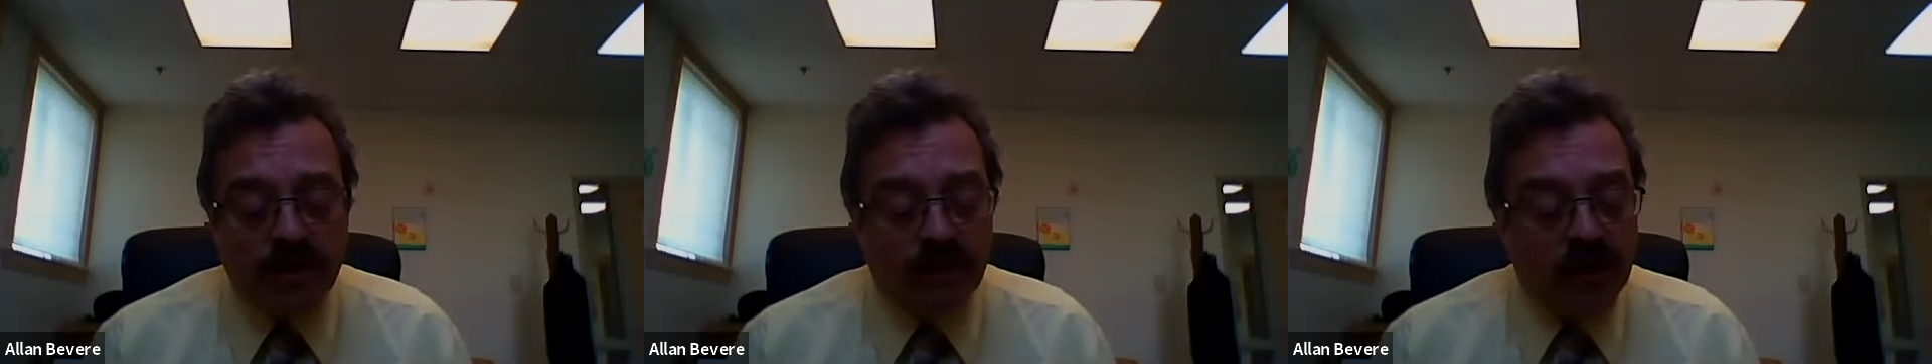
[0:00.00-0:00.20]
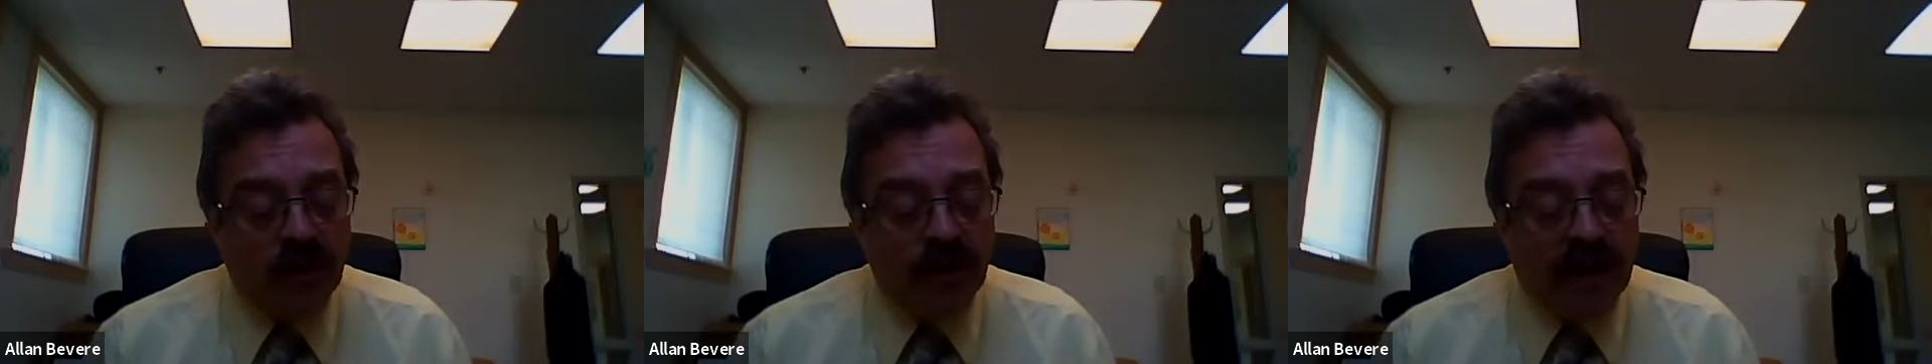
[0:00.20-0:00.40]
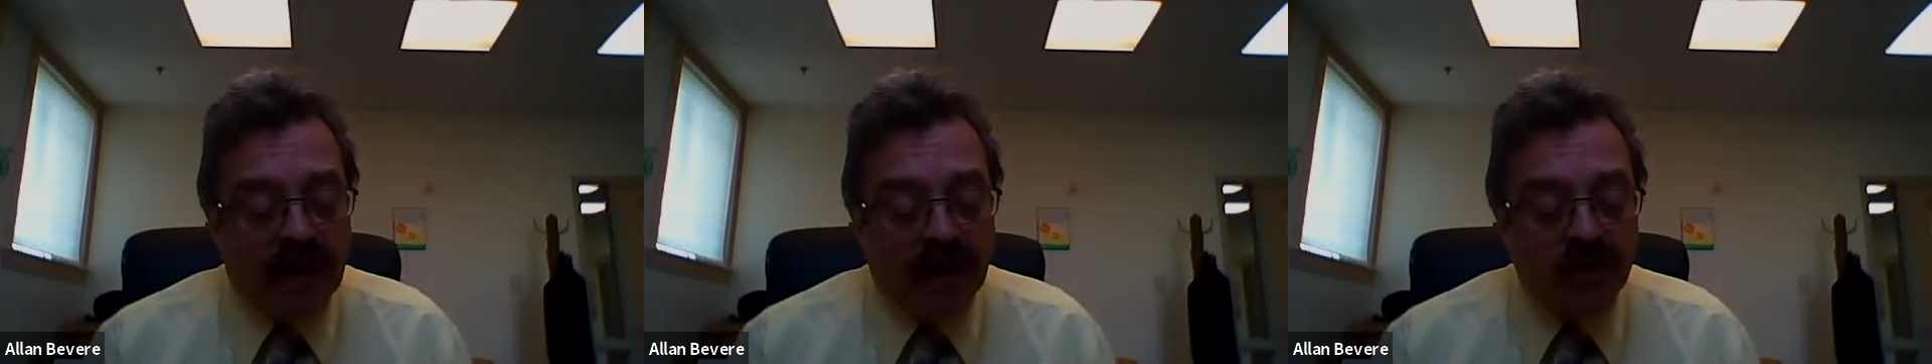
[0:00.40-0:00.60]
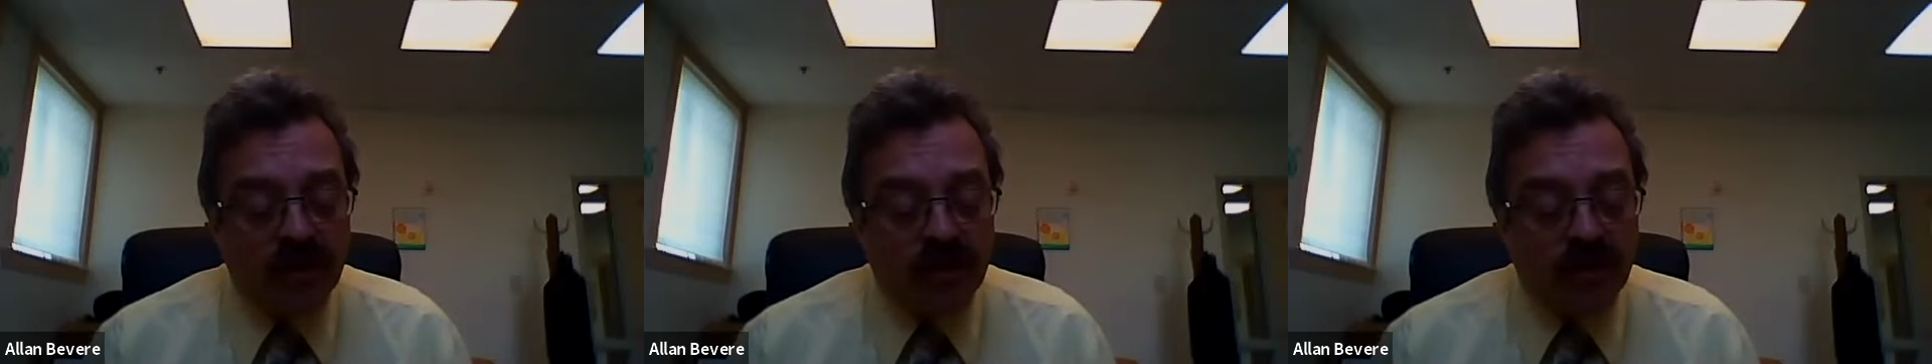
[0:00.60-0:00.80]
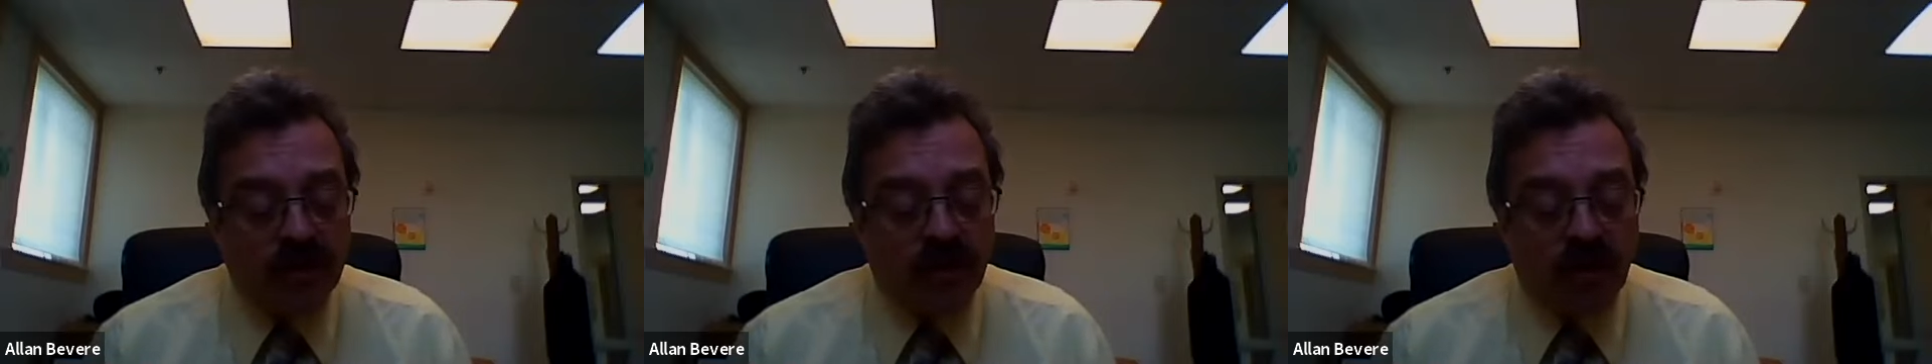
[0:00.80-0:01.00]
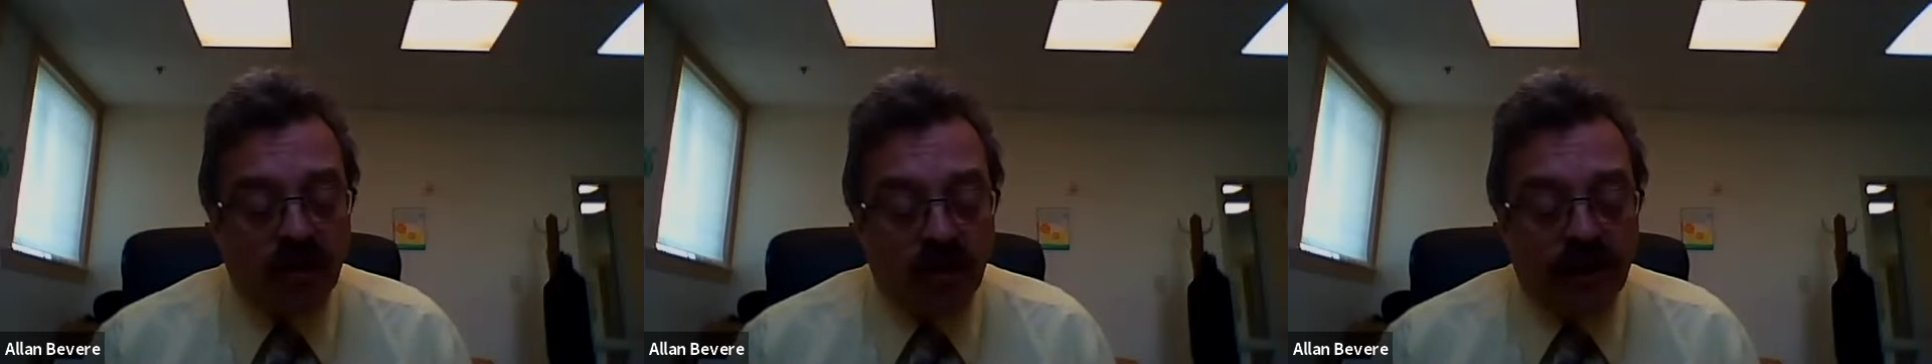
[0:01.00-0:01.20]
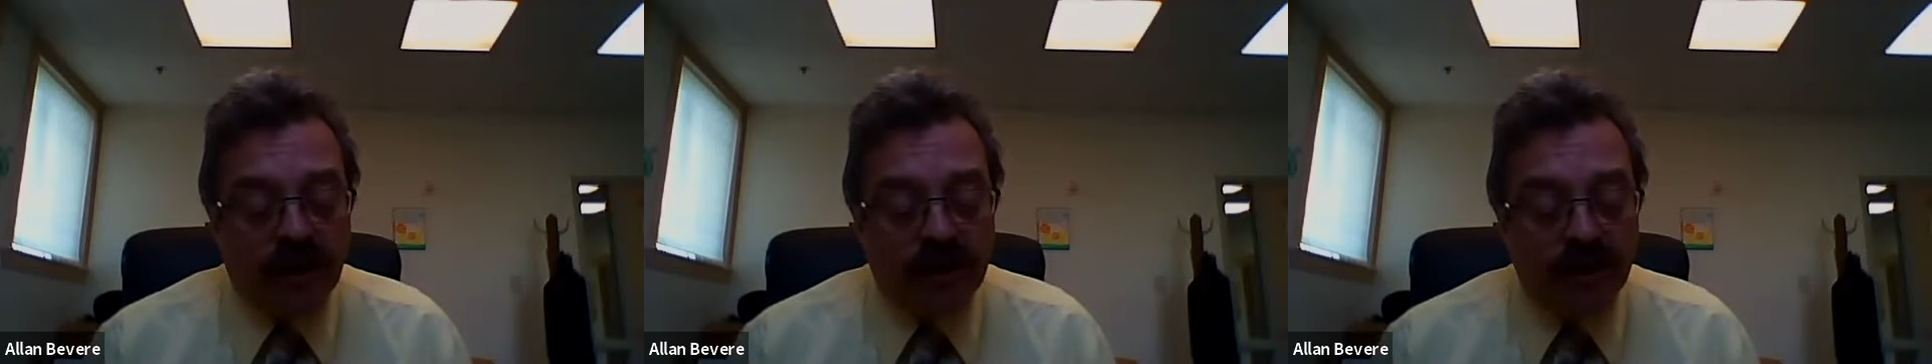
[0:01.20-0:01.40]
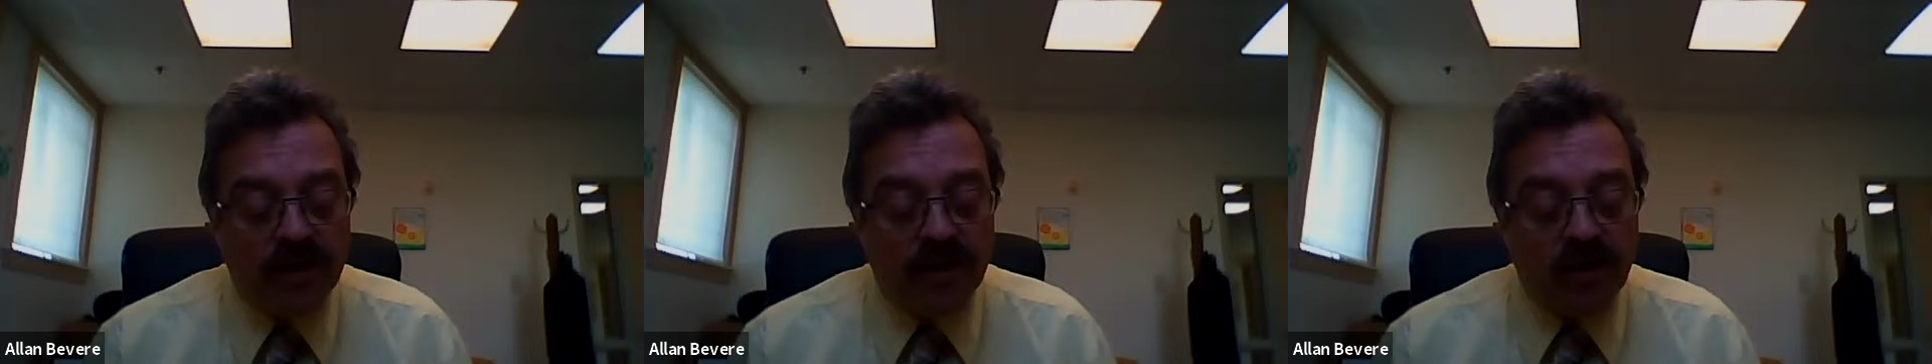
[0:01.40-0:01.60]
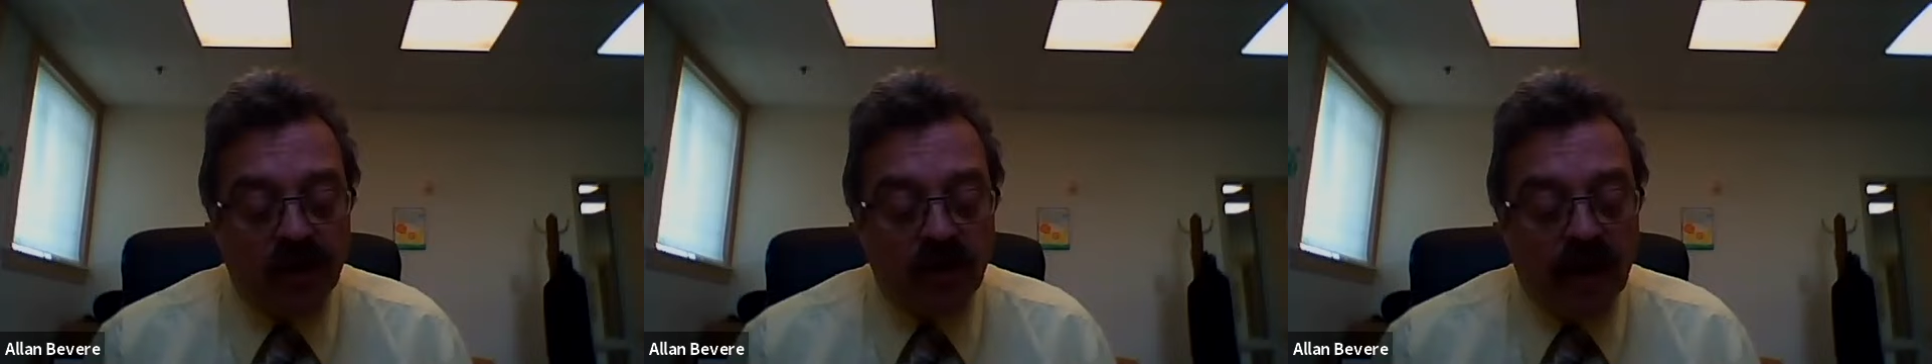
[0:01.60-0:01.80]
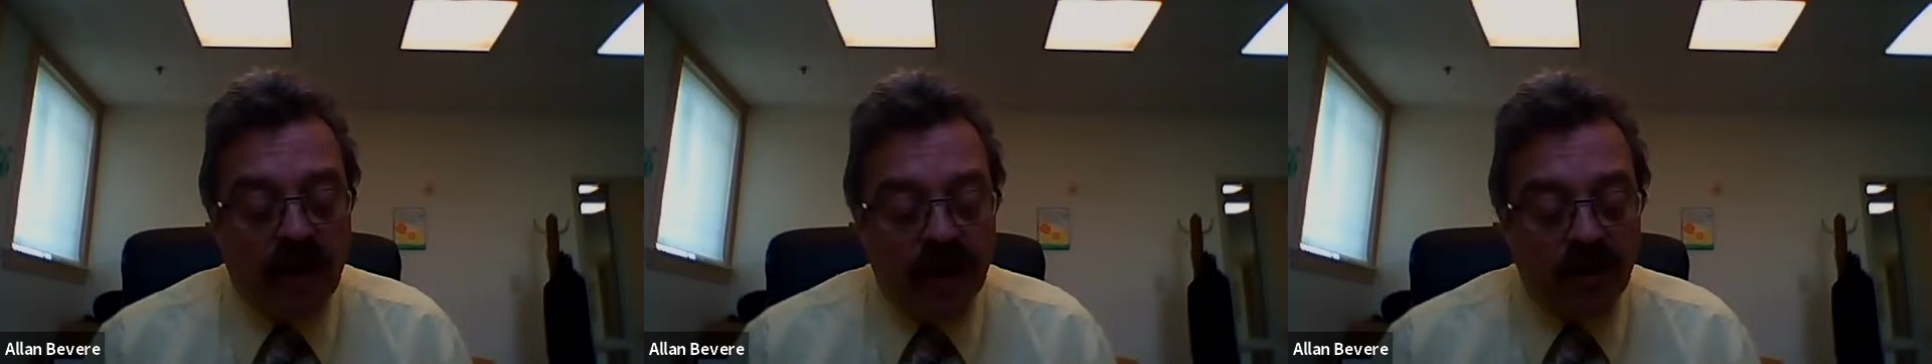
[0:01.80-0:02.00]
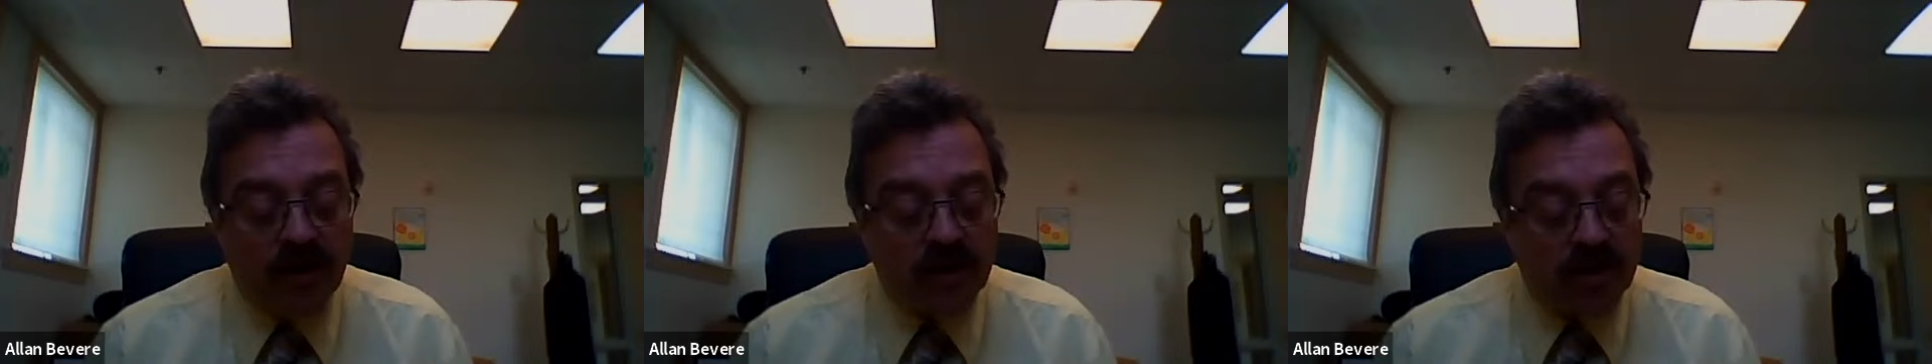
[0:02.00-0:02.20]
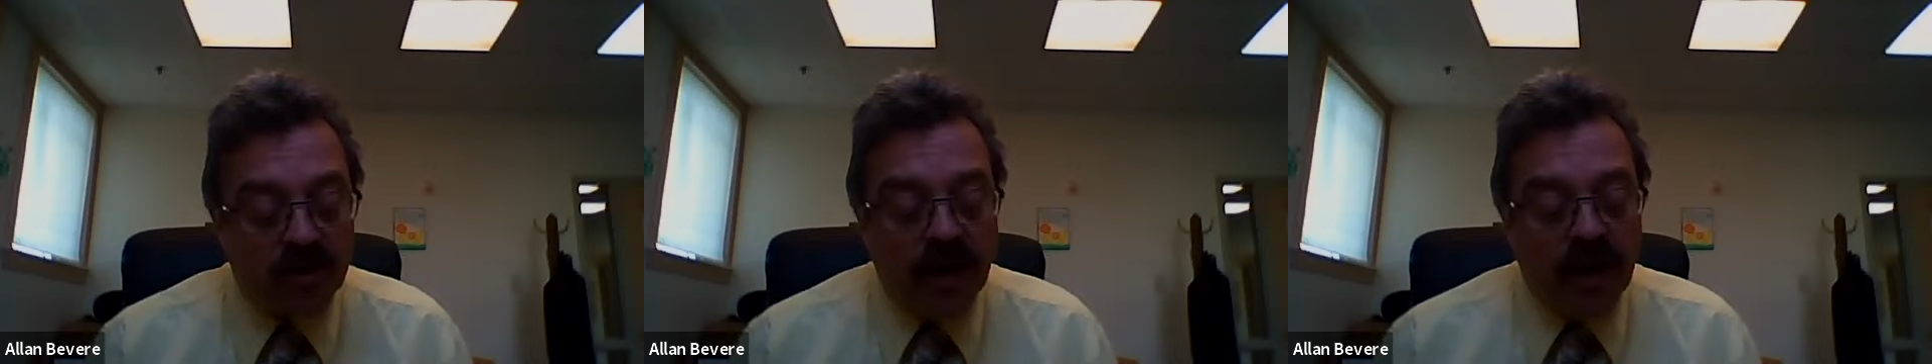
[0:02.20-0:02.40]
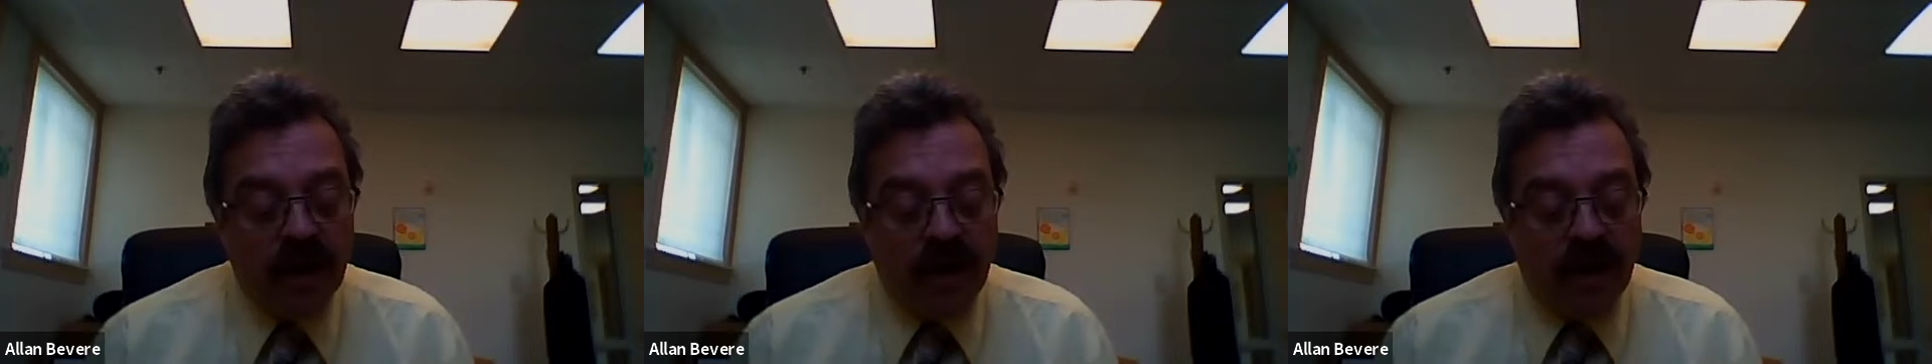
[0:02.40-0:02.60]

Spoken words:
to build the house of the Lord and his own house.